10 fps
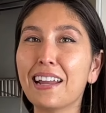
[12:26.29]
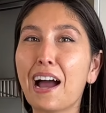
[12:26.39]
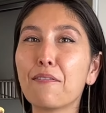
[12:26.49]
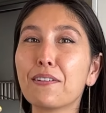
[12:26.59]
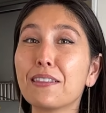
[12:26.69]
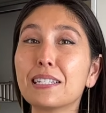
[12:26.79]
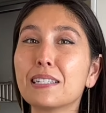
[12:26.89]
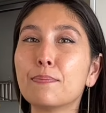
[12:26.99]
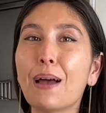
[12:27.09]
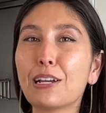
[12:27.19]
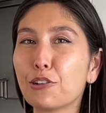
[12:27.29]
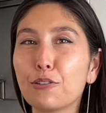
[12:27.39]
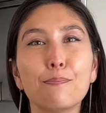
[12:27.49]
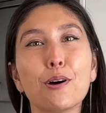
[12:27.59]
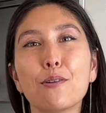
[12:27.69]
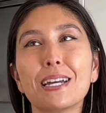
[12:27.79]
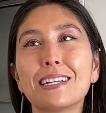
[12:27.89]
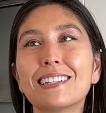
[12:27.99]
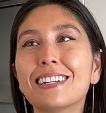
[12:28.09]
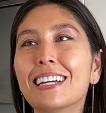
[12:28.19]
now for the special
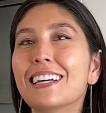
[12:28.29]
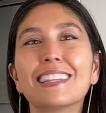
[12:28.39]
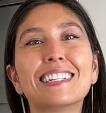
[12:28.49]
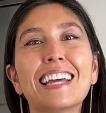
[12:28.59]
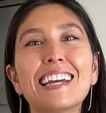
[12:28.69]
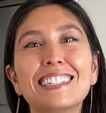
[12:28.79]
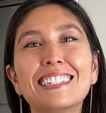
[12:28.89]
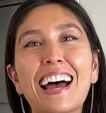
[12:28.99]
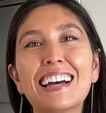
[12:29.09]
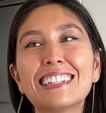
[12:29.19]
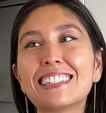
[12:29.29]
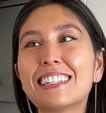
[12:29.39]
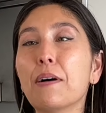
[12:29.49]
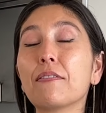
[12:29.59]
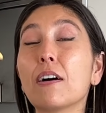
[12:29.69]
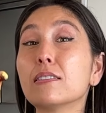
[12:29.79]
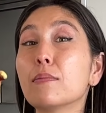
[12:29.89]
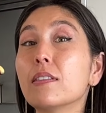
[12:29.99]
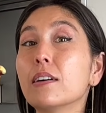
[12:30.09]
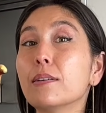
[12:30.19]
moment, the taste test. Got some
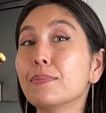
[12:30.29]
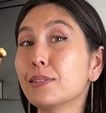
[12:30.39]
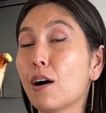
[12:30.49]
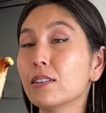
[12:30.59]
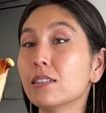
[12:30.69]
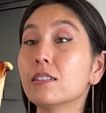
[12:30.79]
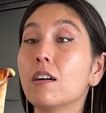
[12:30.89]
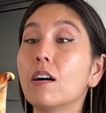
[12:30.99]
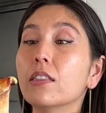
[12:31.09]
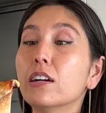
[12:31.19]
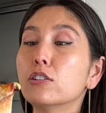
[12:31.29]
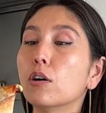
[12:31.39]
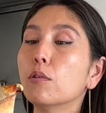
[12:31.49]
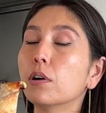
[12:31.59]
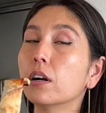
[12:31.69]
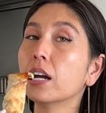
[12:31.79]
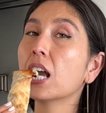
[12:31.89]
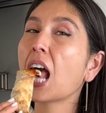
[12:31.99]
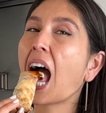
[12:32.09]
of the sauces on there, don't worry.